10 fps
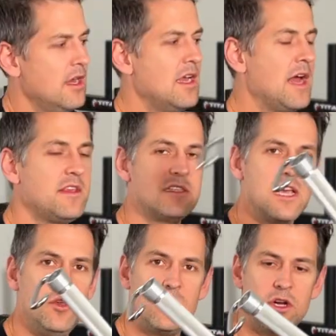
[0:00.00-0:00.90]
Not to say
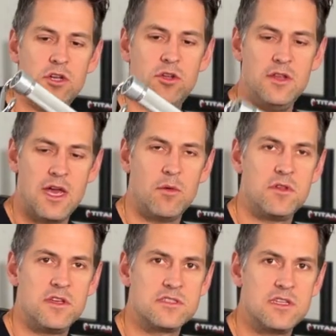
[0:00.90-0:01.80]
you couldn't do that
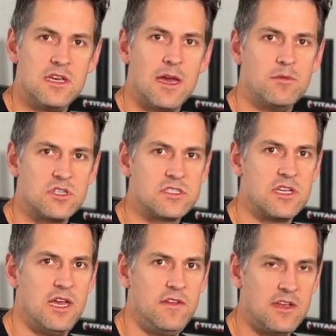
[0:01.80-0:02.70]
with this thing. I'm just
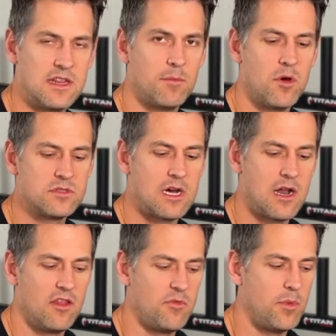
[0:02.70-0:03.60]
saying to get the most out
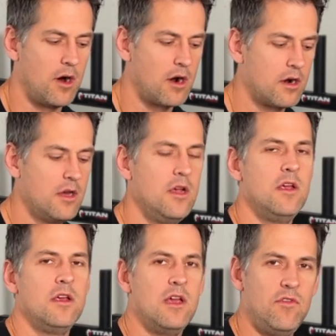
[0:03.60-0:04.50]
of this bar,
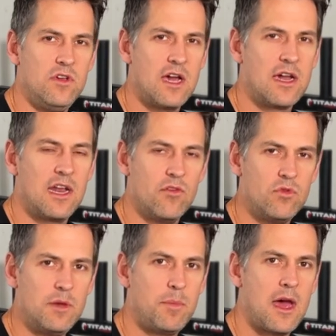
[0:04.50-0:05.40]
if you got kind of
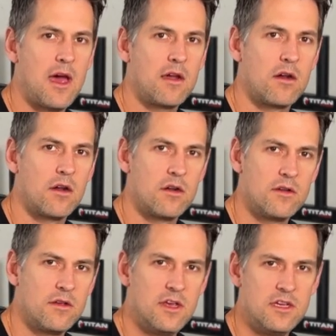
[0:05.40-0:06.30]
weak back
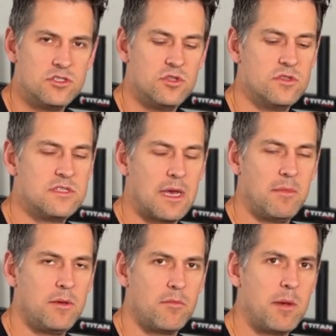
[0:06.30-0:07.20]
or issues, that
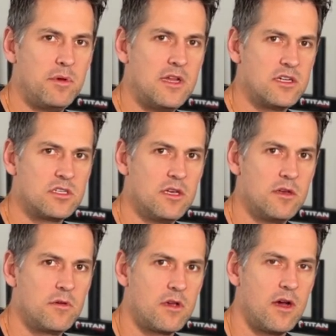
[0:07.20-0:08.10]
might potentially
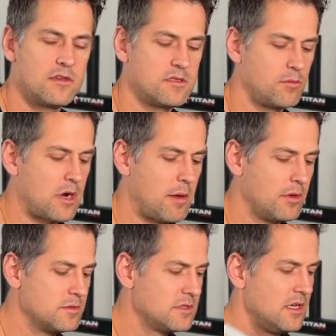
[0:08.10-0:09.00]
cause some
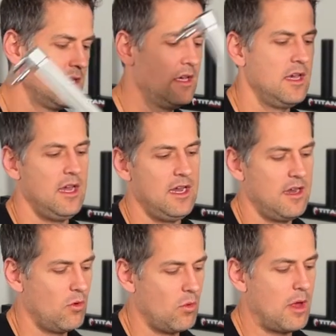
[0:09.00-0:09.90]
problems. And
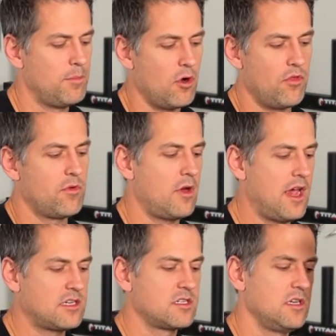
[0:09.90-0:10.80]
while both
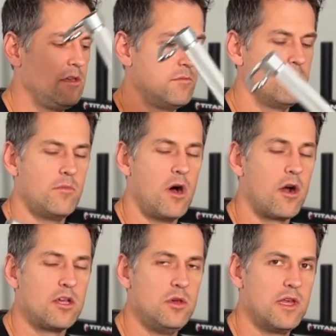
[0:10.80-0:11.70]
actually
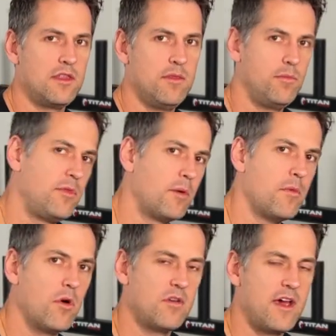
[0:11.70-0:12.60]
argue that their
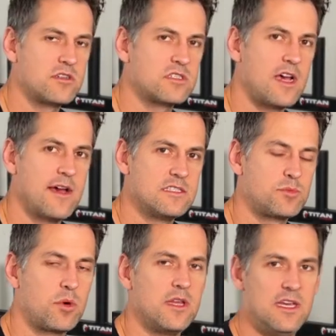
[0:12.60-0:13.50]
mode of exercise is
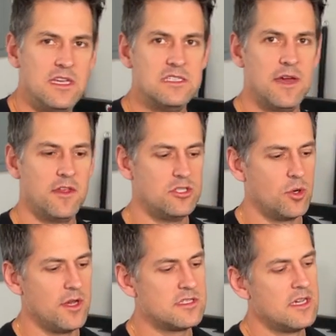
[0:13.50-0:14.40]
pretty easy on the
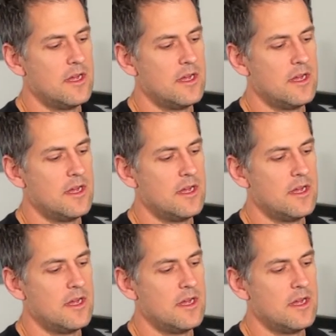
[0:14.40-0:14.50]
joints,